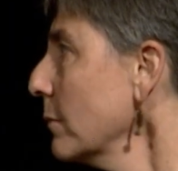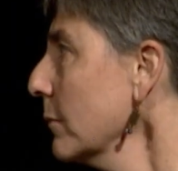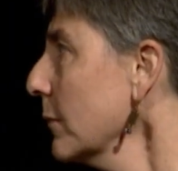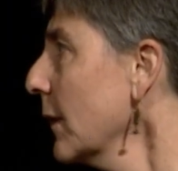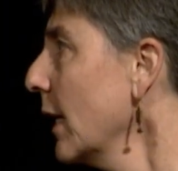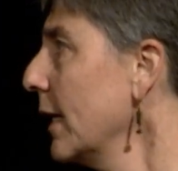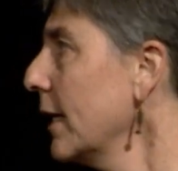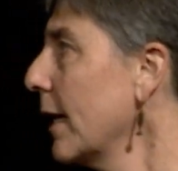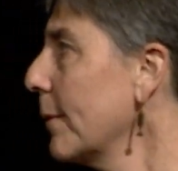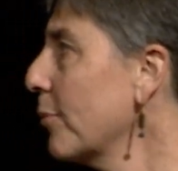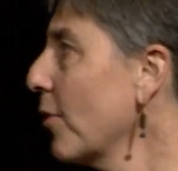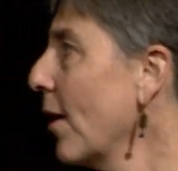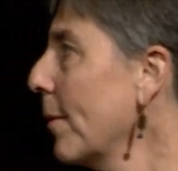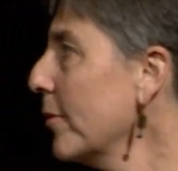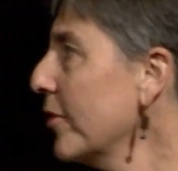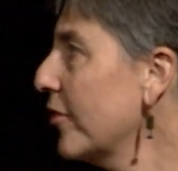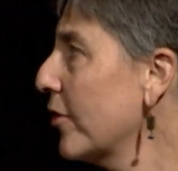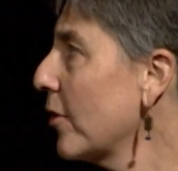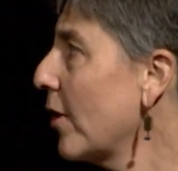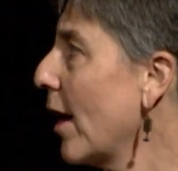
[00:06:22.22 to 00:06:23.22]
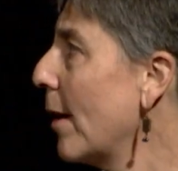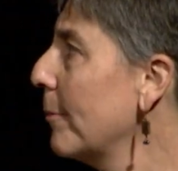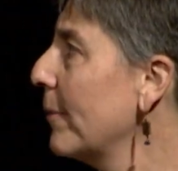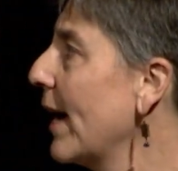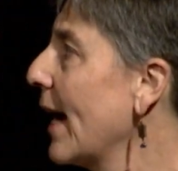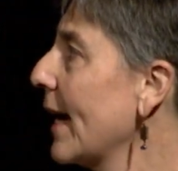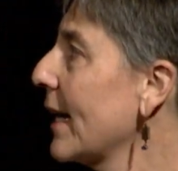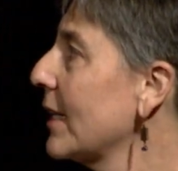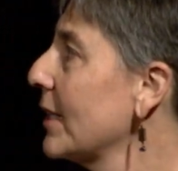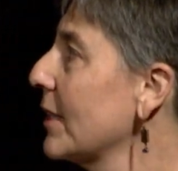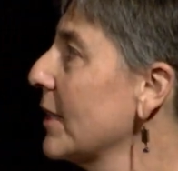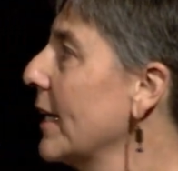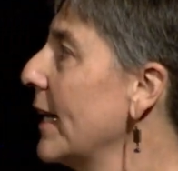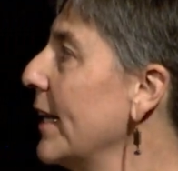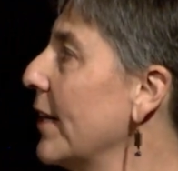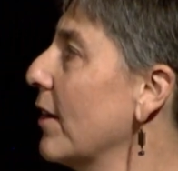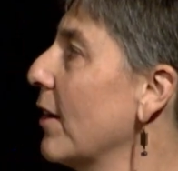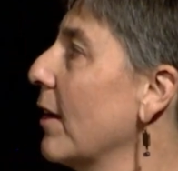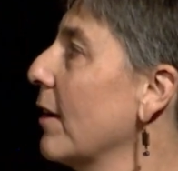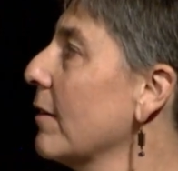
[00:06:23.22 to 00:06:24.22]
And I promise they'll come back
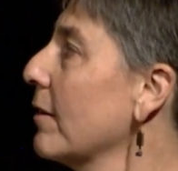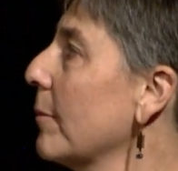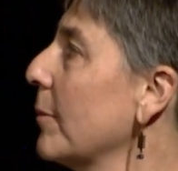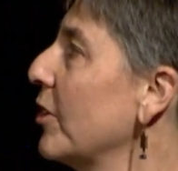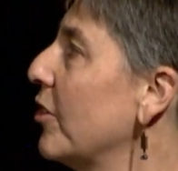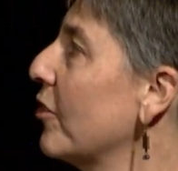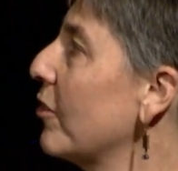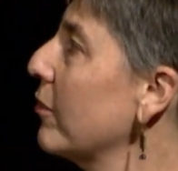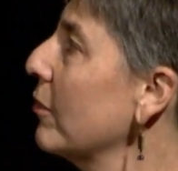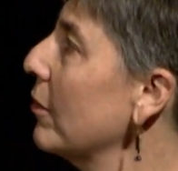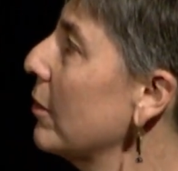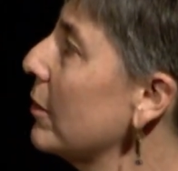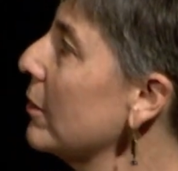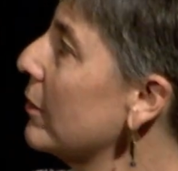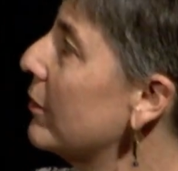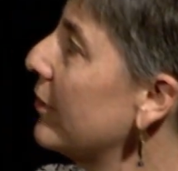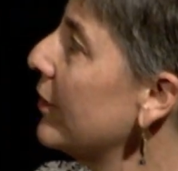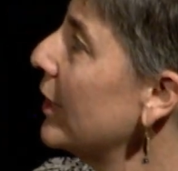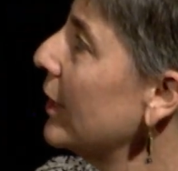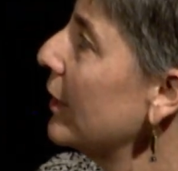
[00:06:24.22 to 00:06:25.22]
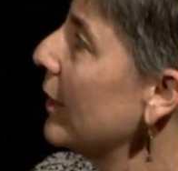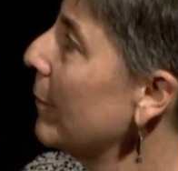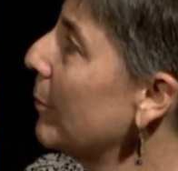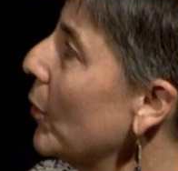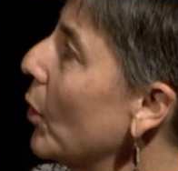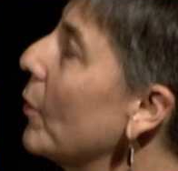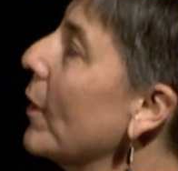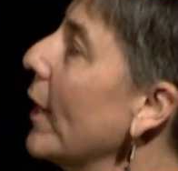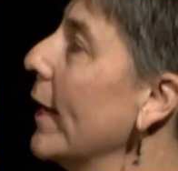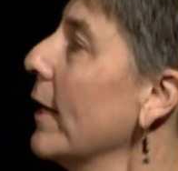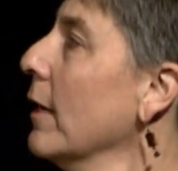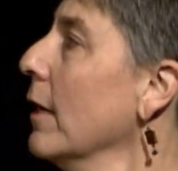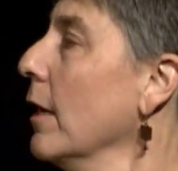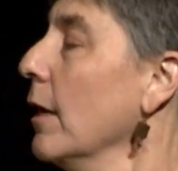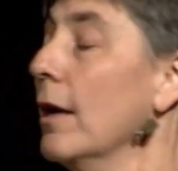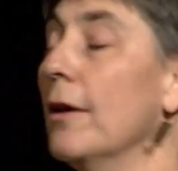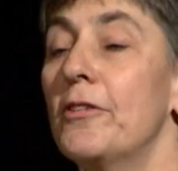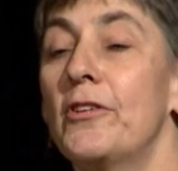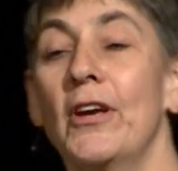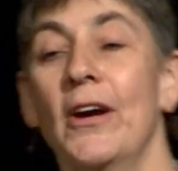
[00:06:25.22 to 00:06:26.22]
later. Let me just look and see. Yep, OK.
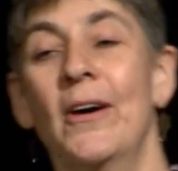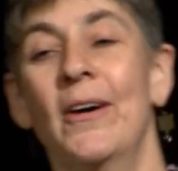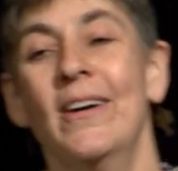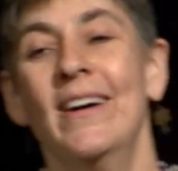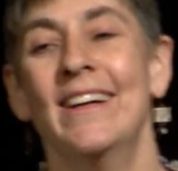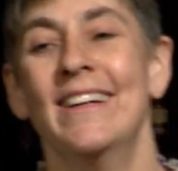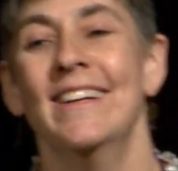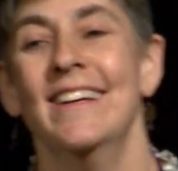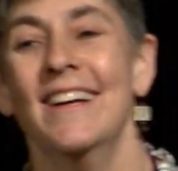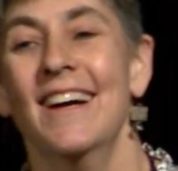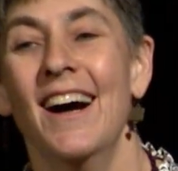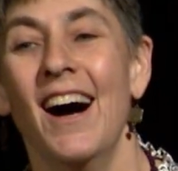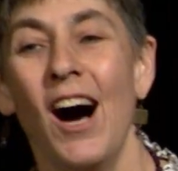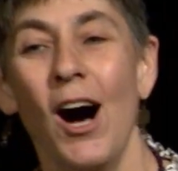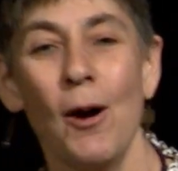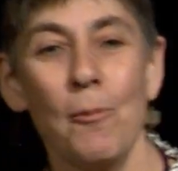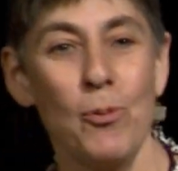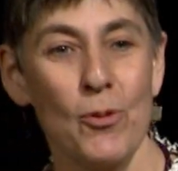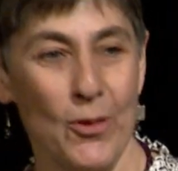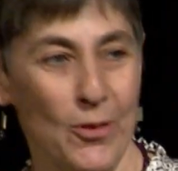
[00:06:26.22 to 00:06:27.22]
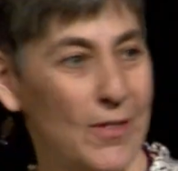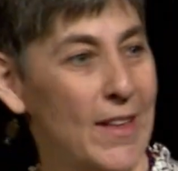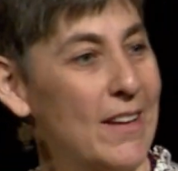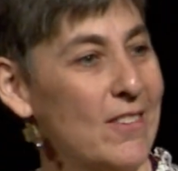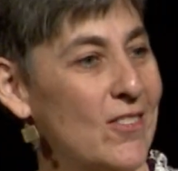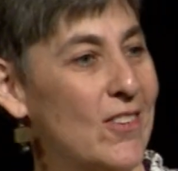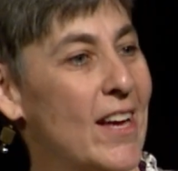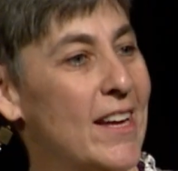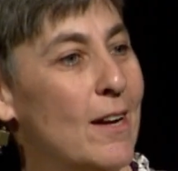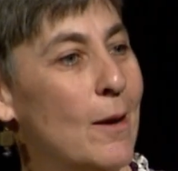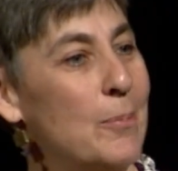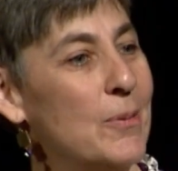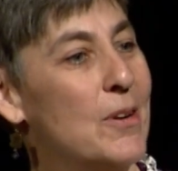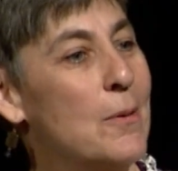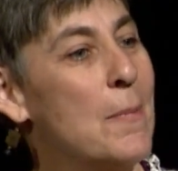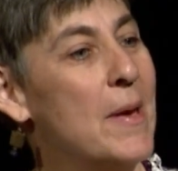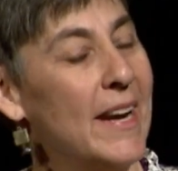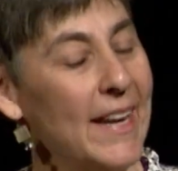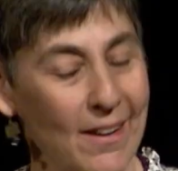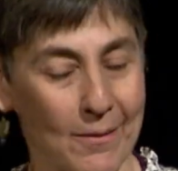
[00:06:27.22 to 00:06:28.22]
So I'll put that slide up in a
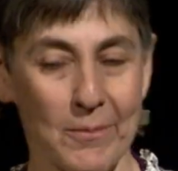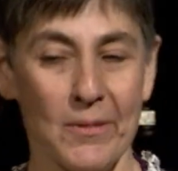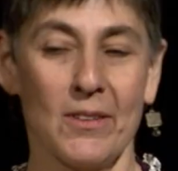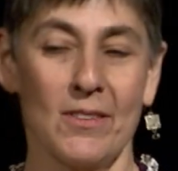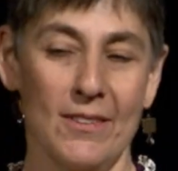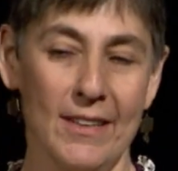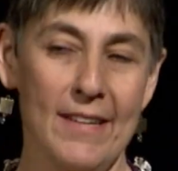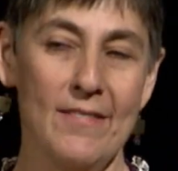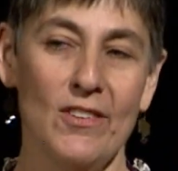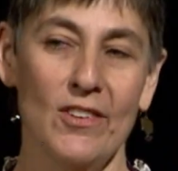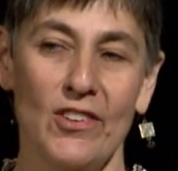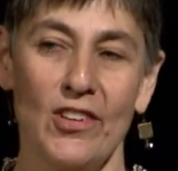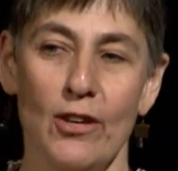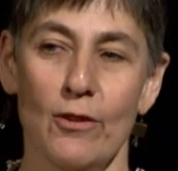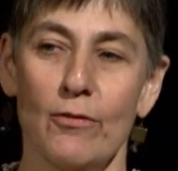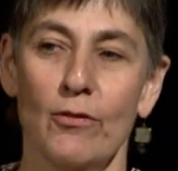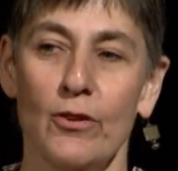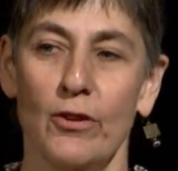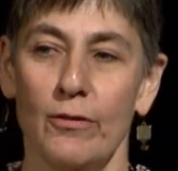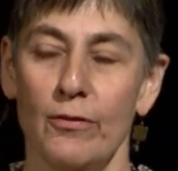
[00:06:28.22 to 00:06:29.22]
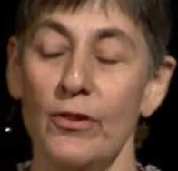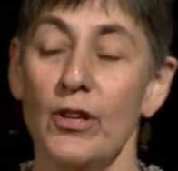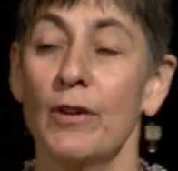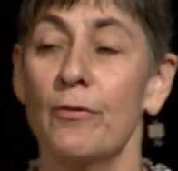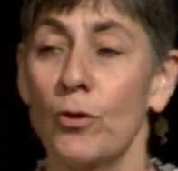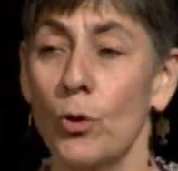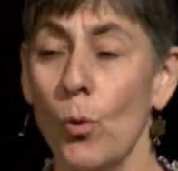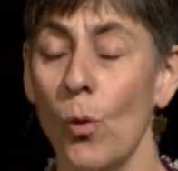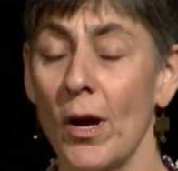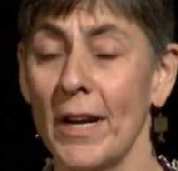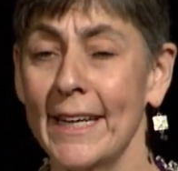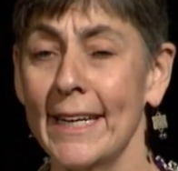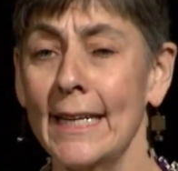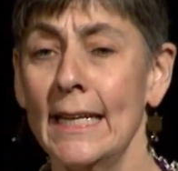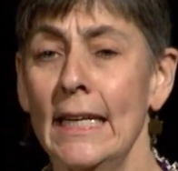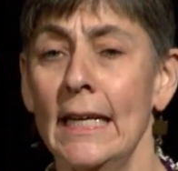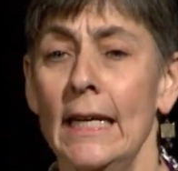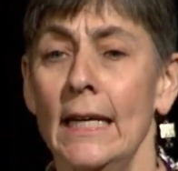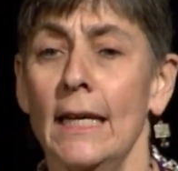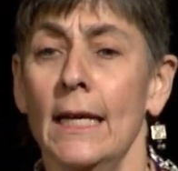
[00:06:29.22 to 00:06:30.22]
minute. I'm going to leave this here for you if you want it.
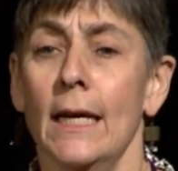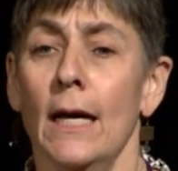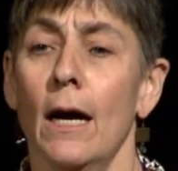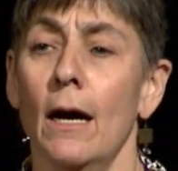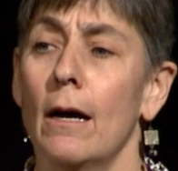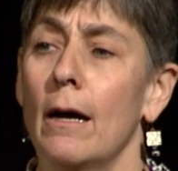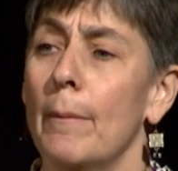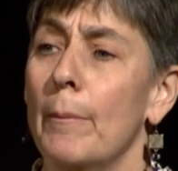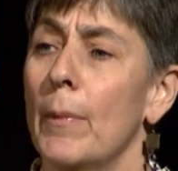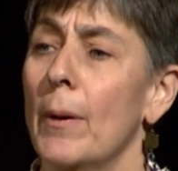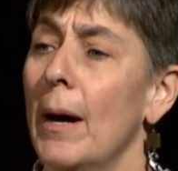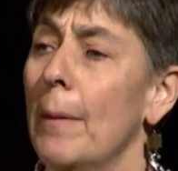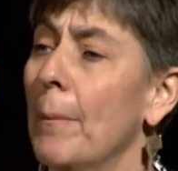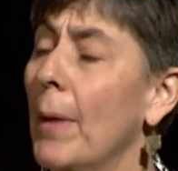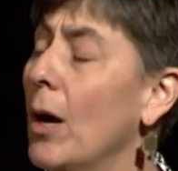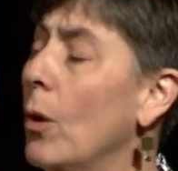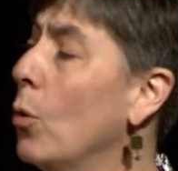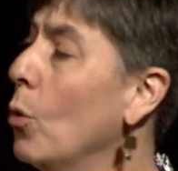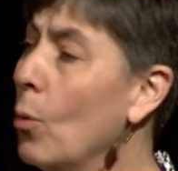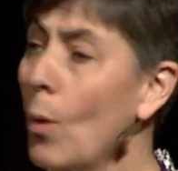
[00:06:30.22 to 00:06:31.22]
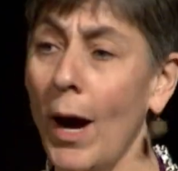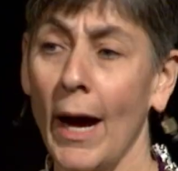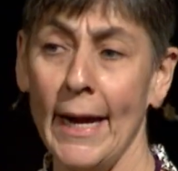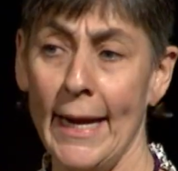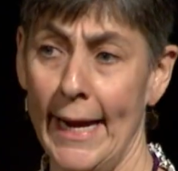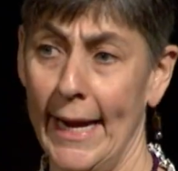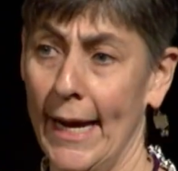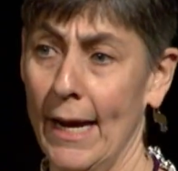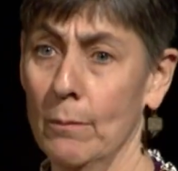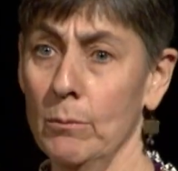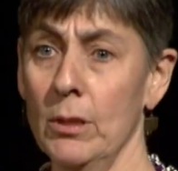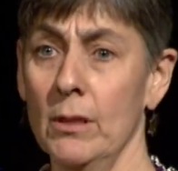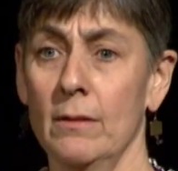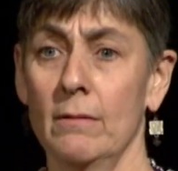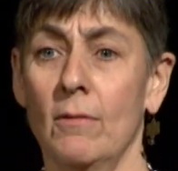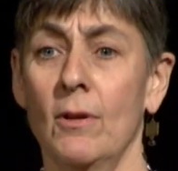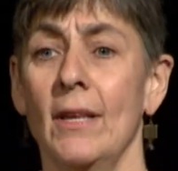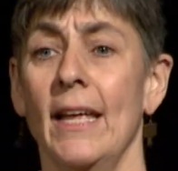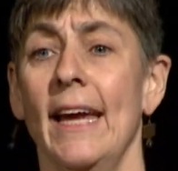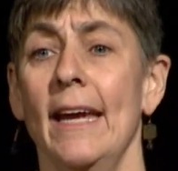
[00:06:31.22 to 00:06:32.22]
Who I am.
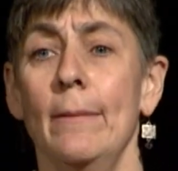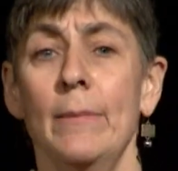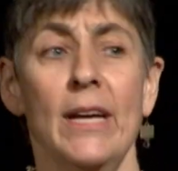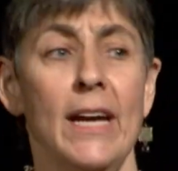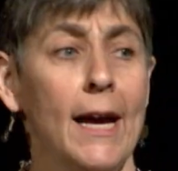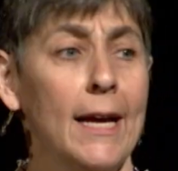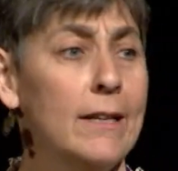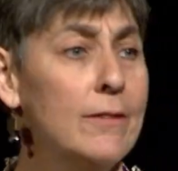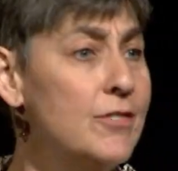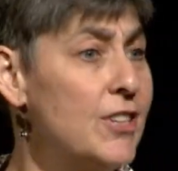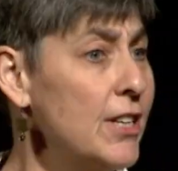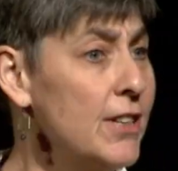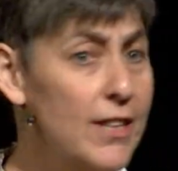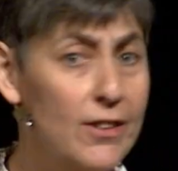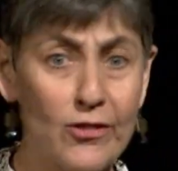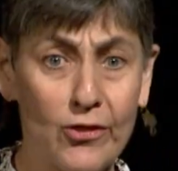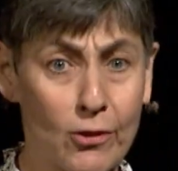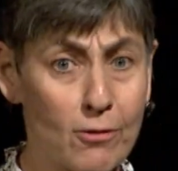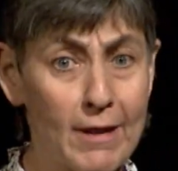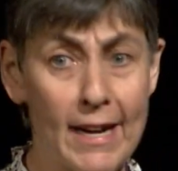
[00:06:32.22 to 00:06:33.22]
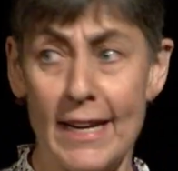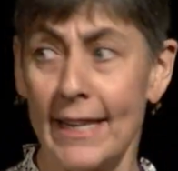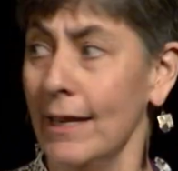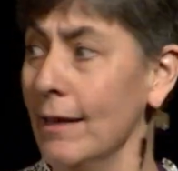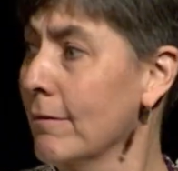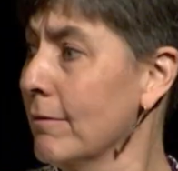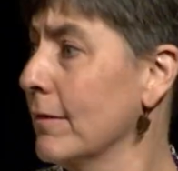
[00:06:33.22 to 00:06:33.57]
Well, Amy kind of did this already.